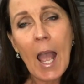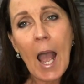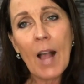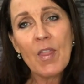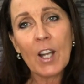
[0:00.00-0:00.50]

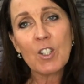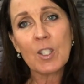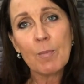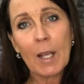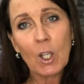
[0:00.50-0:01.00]
and that
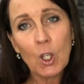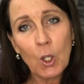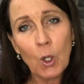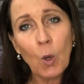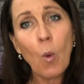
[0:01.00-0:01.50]
doesn't make
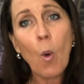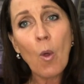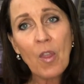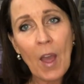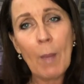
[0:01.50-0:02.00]
you or
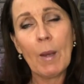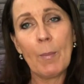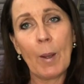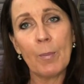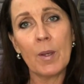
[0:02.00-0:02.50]
them a
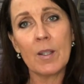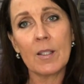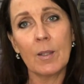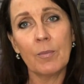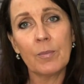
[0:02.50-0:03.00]
bad
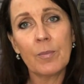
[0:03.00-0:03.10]
person.